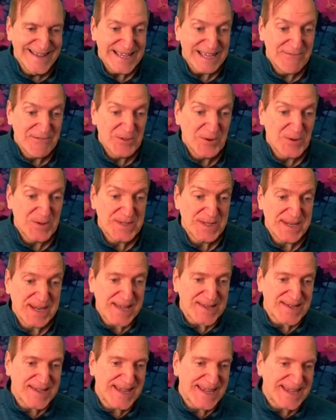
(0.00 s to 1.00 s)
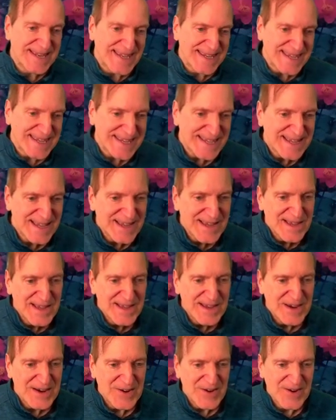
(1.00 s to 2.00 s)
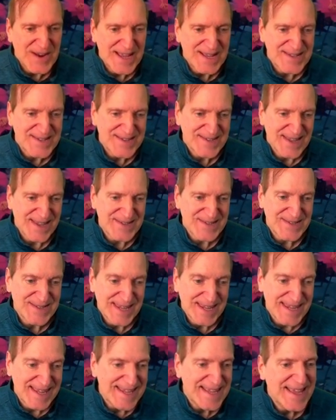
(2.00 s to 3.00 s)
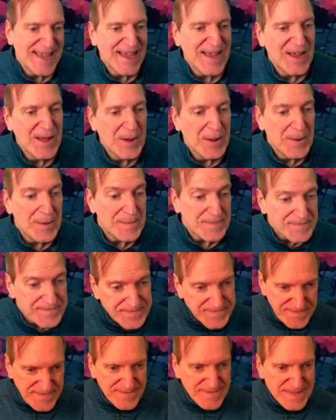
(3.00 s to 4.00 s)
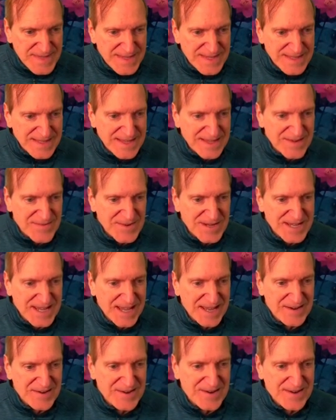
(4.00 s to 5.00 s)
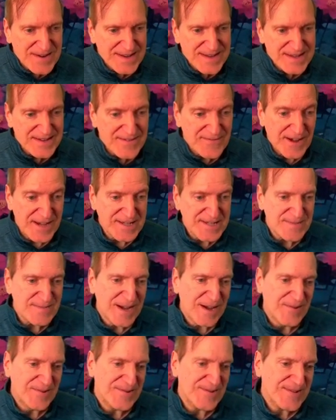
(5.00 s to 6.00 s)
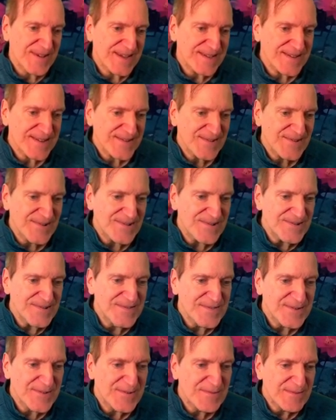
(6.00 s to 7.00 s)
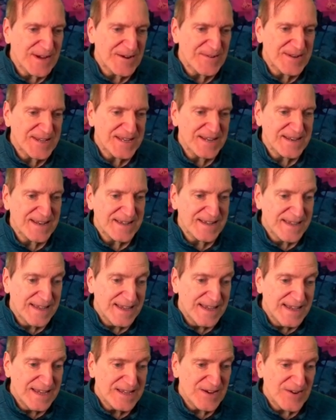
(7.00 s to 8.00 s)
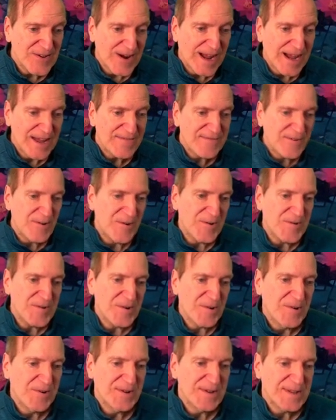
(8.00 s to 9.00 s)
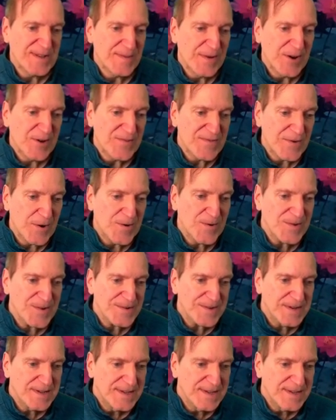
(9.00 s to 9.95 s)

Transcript: even though it's an SDD or SSD. And then we got our device mounter. That's cool for mounting your iPhone or smartphone.